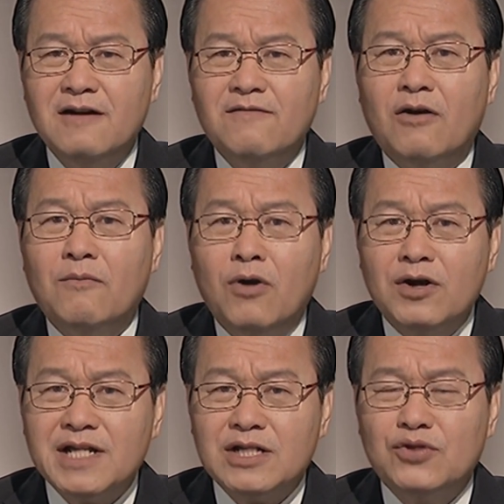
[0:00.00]
for
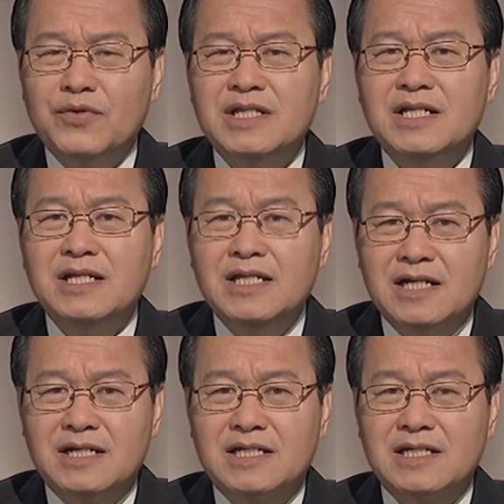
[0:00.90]
more than 20
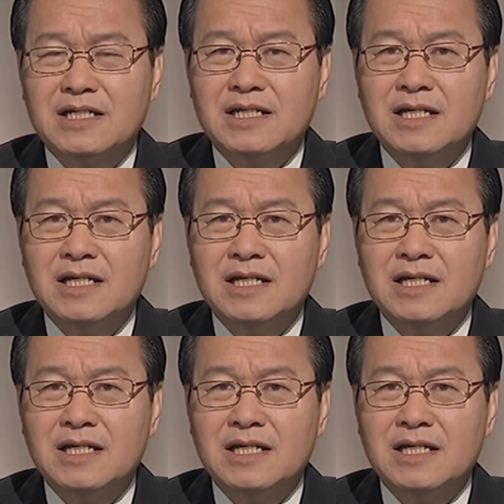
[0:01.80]
years.